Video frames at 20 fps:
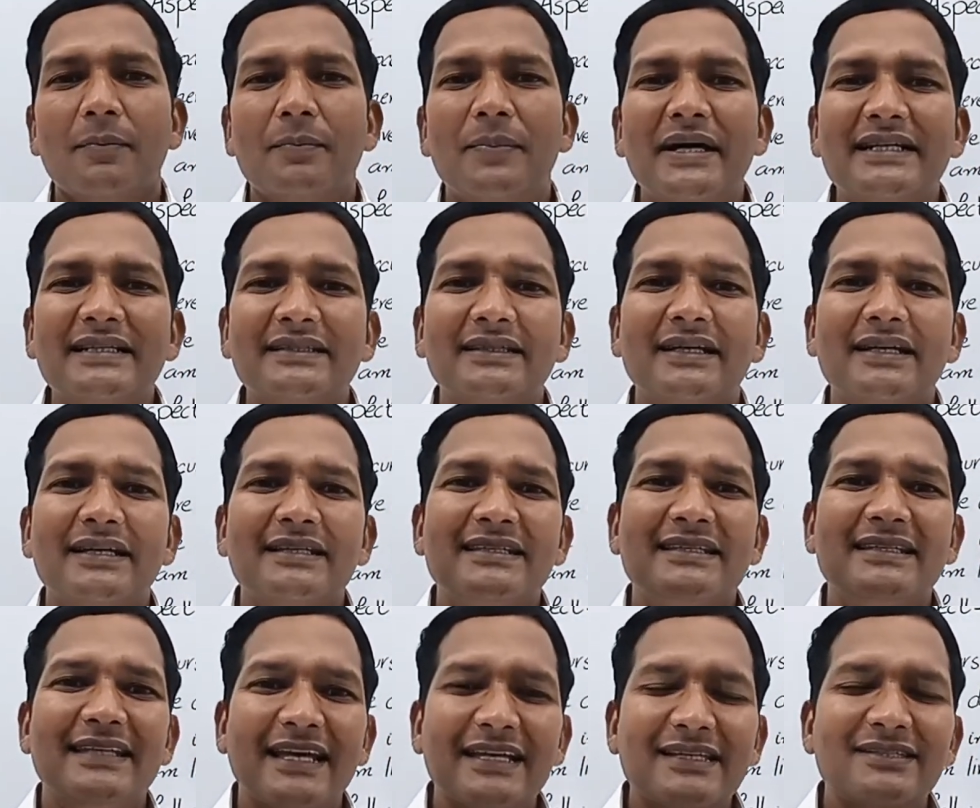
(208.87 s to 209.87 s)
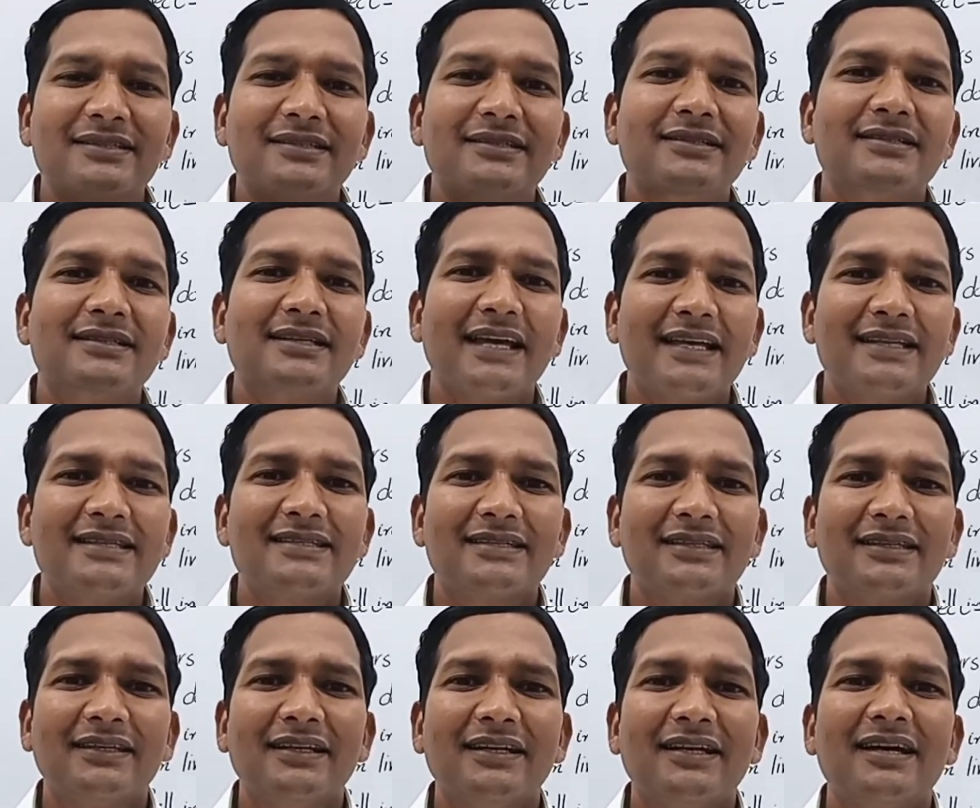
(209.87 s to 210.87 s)
But the next
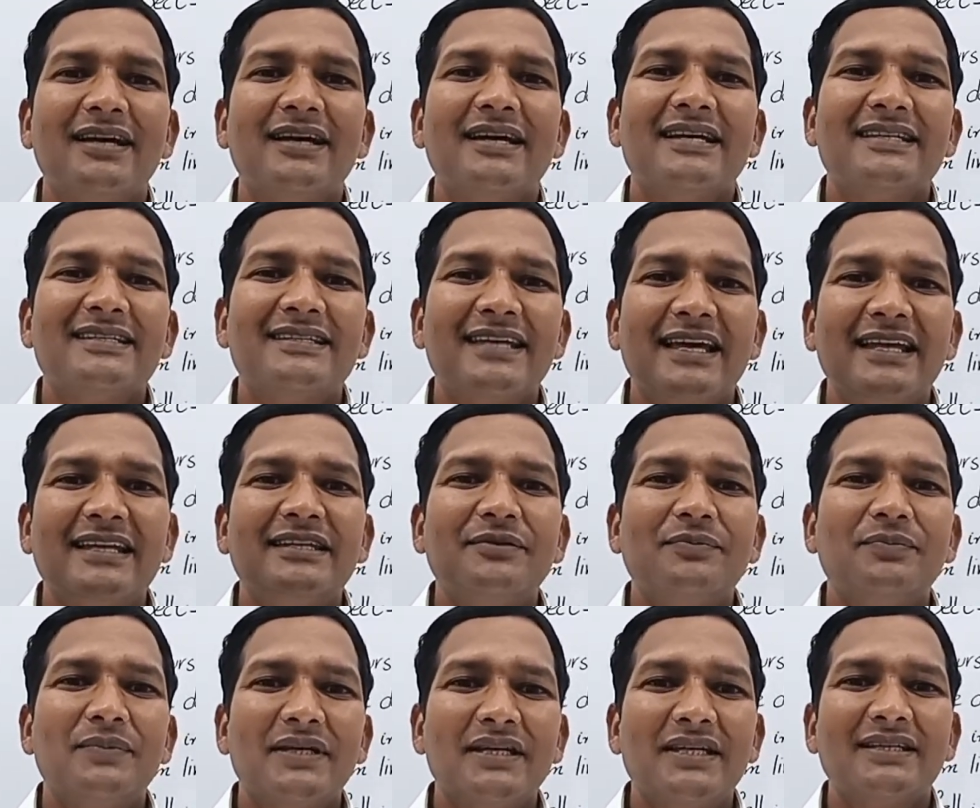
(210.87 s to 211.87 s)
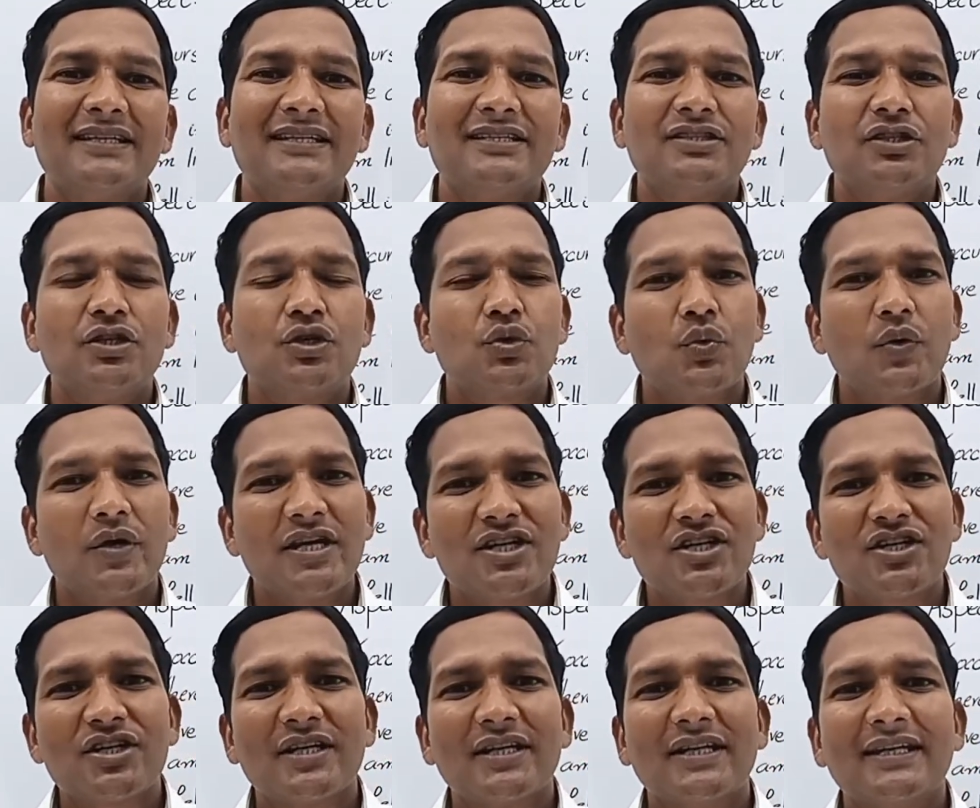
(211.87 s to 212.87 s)
sentence telling me the
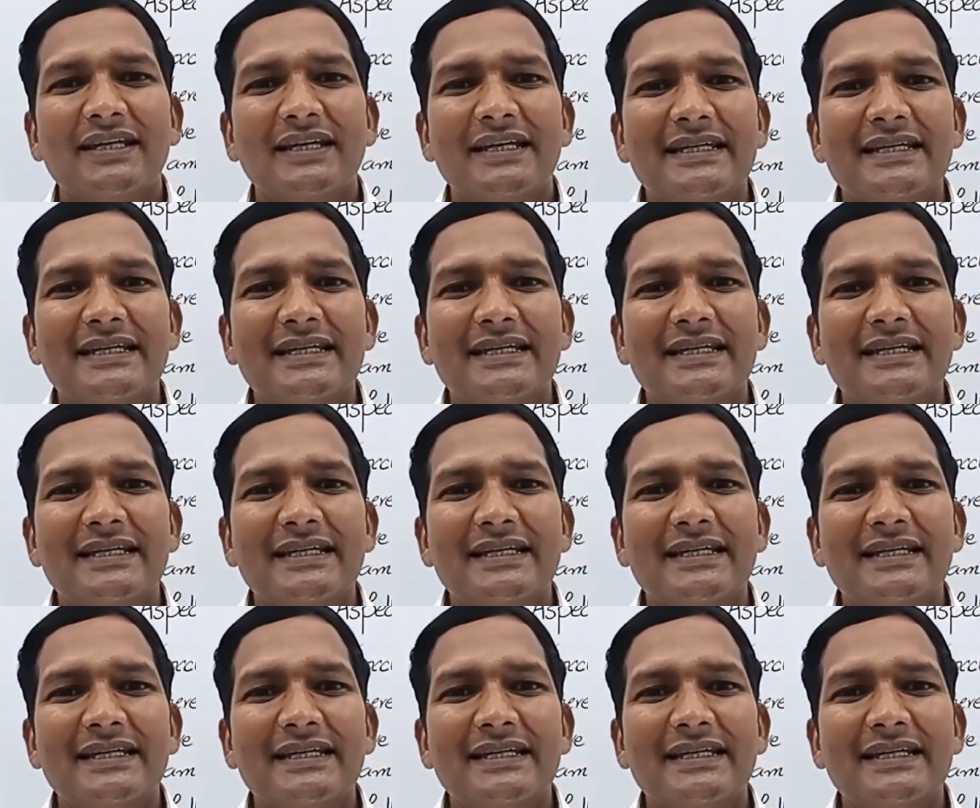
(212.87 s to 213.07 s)
situation